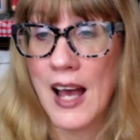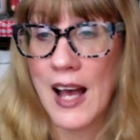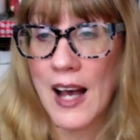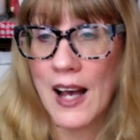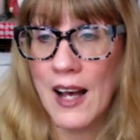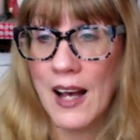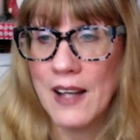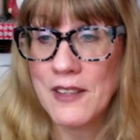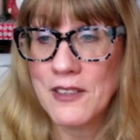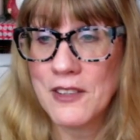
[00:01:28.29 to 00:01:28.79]

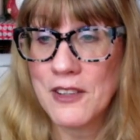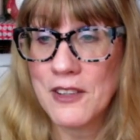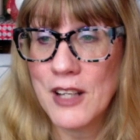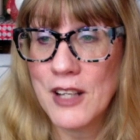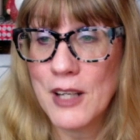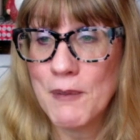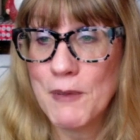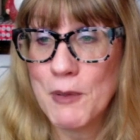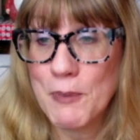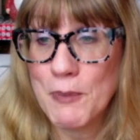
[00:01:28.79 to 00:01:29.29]
ice
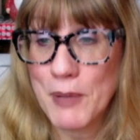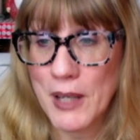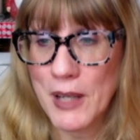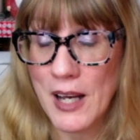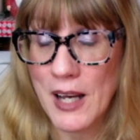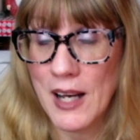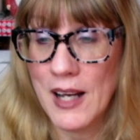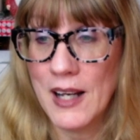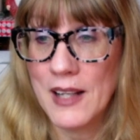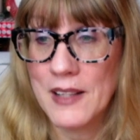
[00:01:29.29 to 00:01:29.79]
cream,
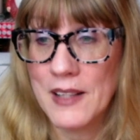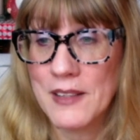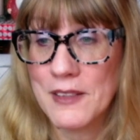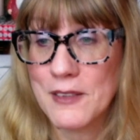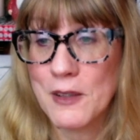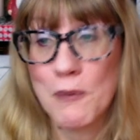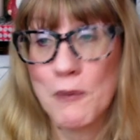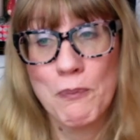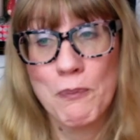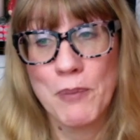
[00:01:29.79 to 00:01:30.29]
pecans,
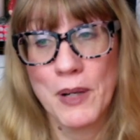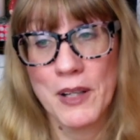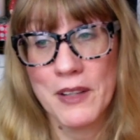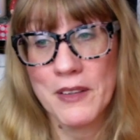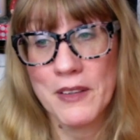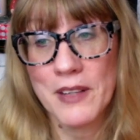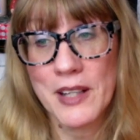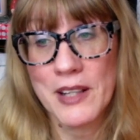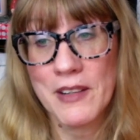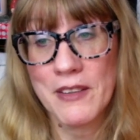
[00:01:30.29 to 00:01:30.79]

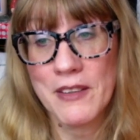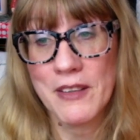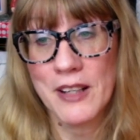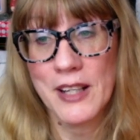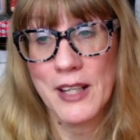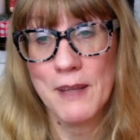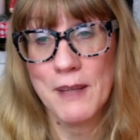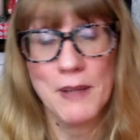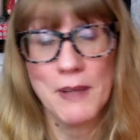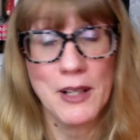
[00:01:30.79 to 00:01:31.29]
buttery
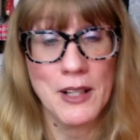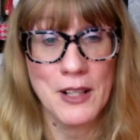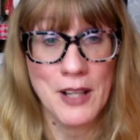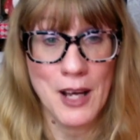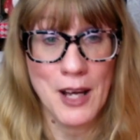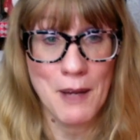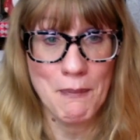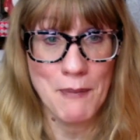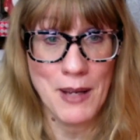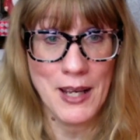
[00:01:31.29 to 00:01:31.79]
cream,
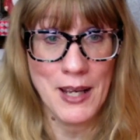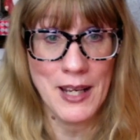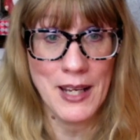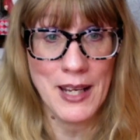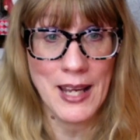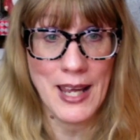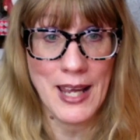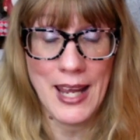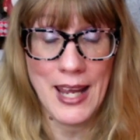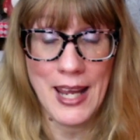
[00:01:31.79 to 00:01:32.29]

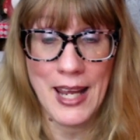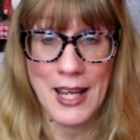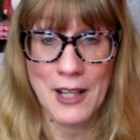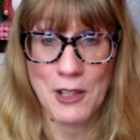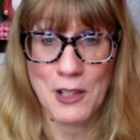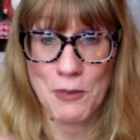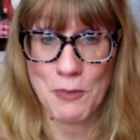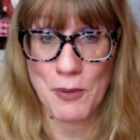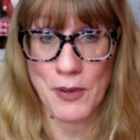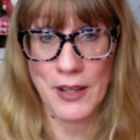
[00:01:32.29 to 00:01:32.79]
nutmeg,
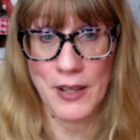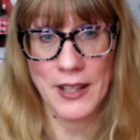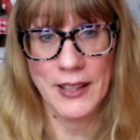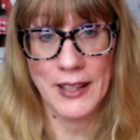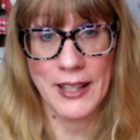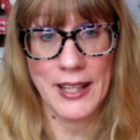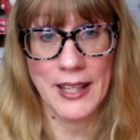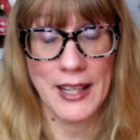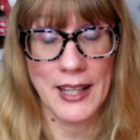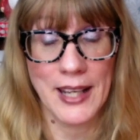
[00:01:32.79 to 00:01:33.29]
and
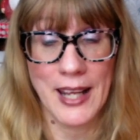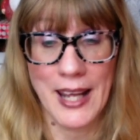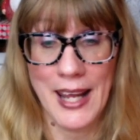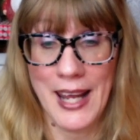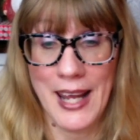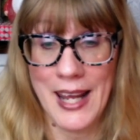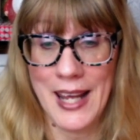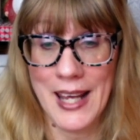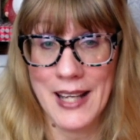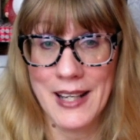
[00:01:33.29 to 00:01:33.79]
praline.
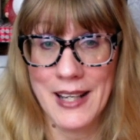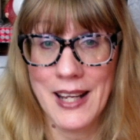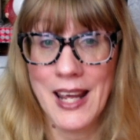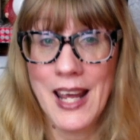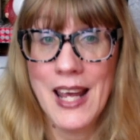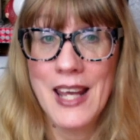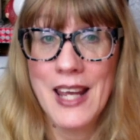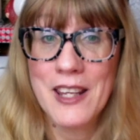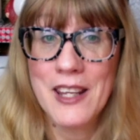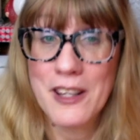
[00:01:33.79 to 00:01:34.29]
And
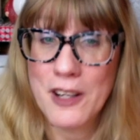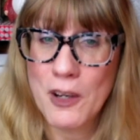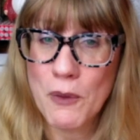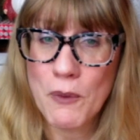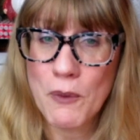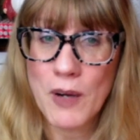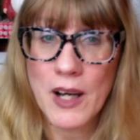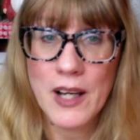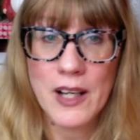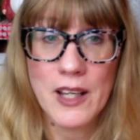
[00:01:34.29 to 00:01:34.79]
you know
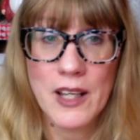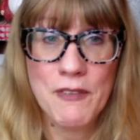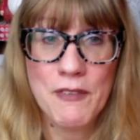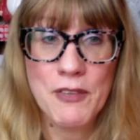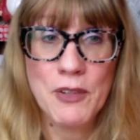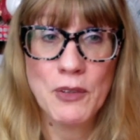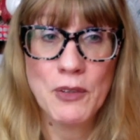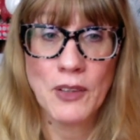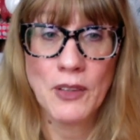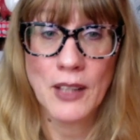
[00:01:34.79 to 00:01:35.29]
what? If
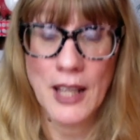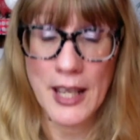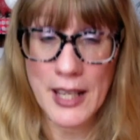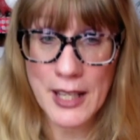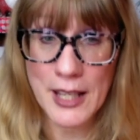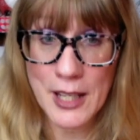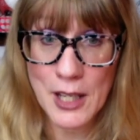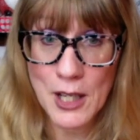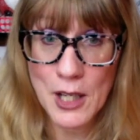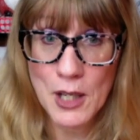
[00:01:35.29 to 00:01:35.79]
you
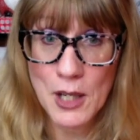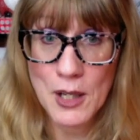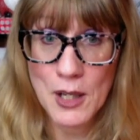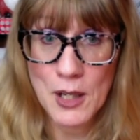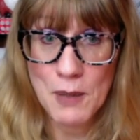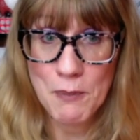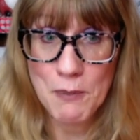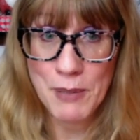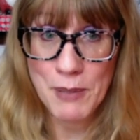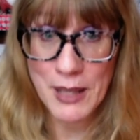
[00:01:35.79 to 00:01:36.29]
like
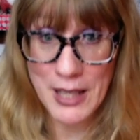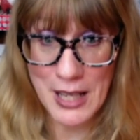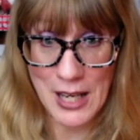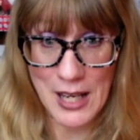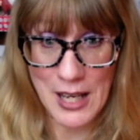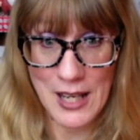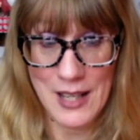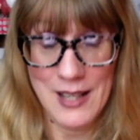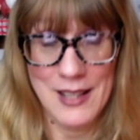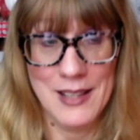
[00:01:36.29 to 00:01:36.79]

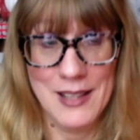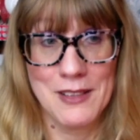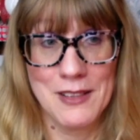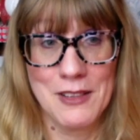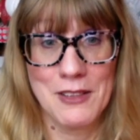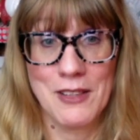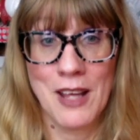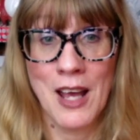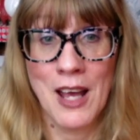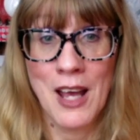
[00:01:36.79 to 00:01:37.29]

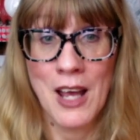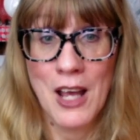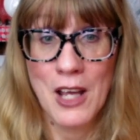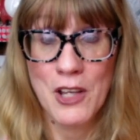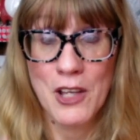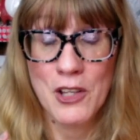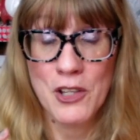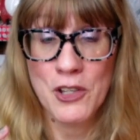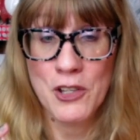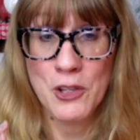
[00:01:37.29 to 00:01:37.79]
pecans,
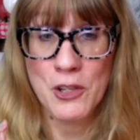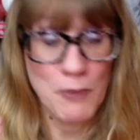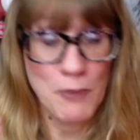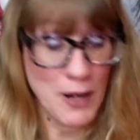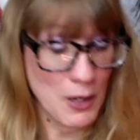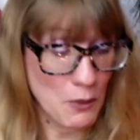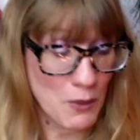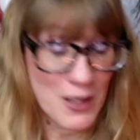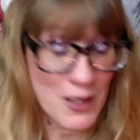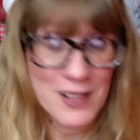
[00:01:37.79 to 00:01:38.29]
you
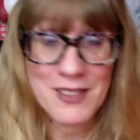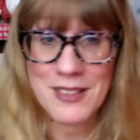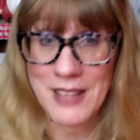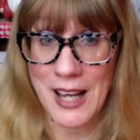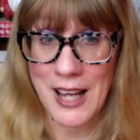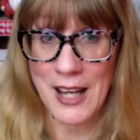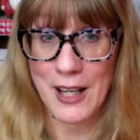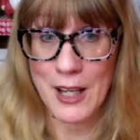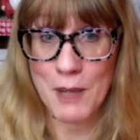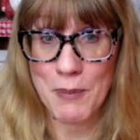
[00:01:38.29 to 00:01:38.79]
might want to
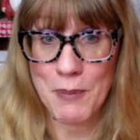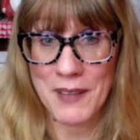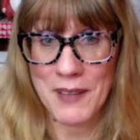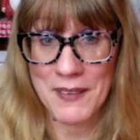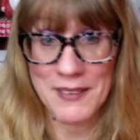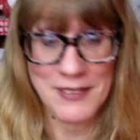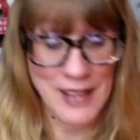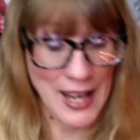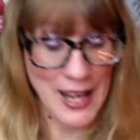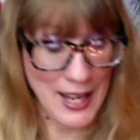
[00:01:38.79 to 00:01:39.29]
stock up on
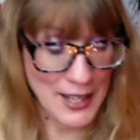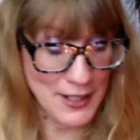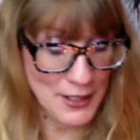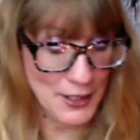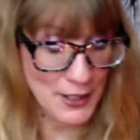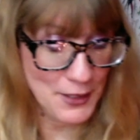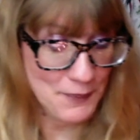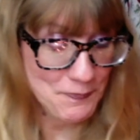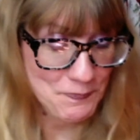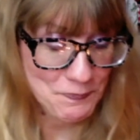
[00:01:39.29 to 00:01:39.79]
this
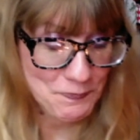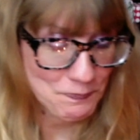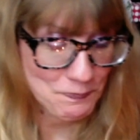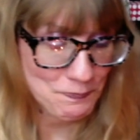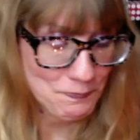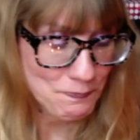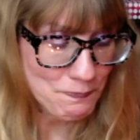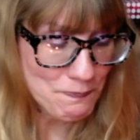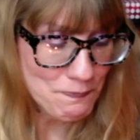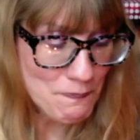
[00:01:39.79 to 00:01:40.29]
candle.
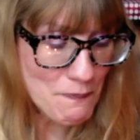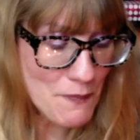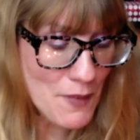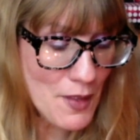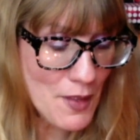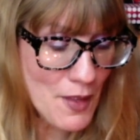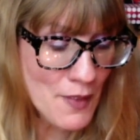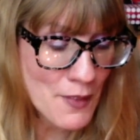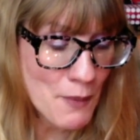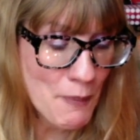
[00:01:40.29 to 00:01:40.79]

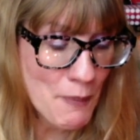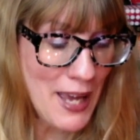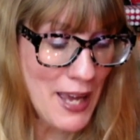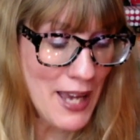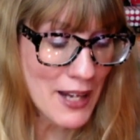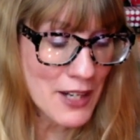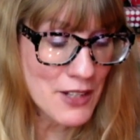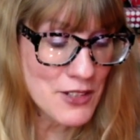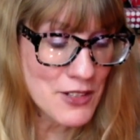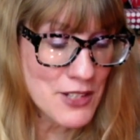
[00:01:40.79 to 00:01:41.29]
The
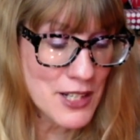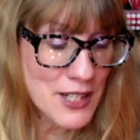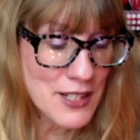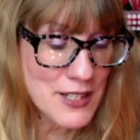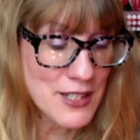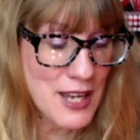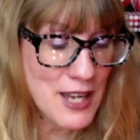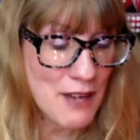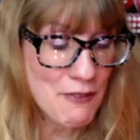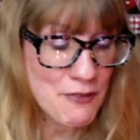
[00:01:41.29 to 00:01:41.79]

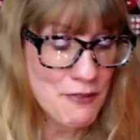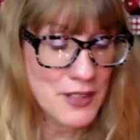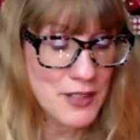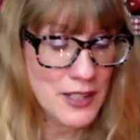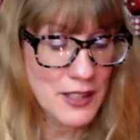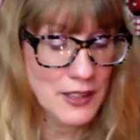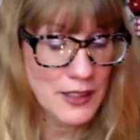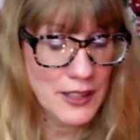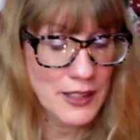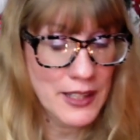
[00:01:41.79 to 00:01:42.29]
packaging
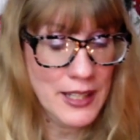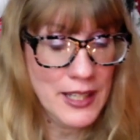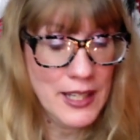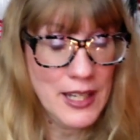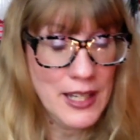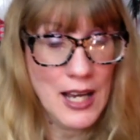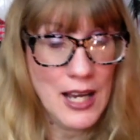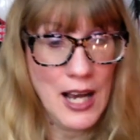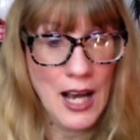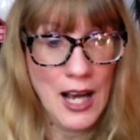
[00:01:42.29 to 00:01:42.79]

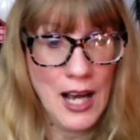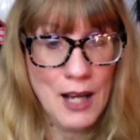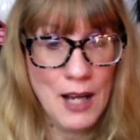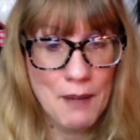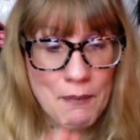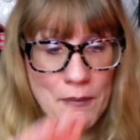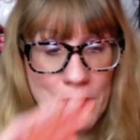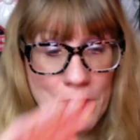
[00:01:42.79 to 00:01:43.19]
definitely um,